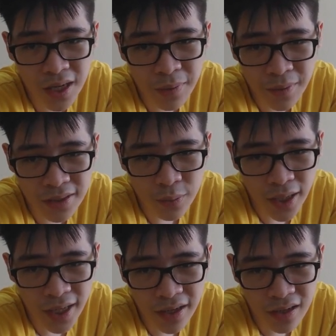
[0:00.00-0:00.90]
maybe this way
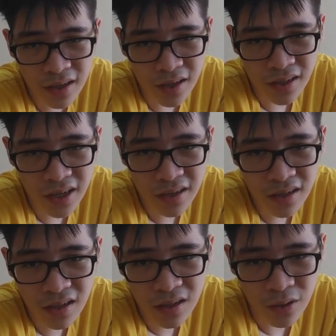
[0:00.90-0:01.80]
here and
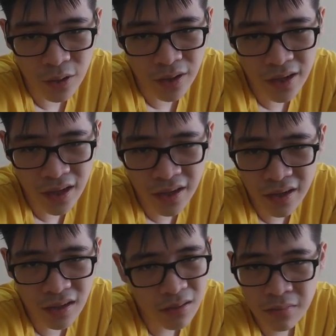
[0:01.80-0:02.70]
here, or here and
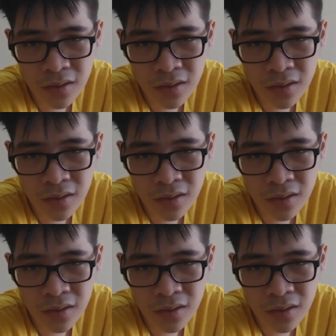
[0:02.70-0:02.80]
here.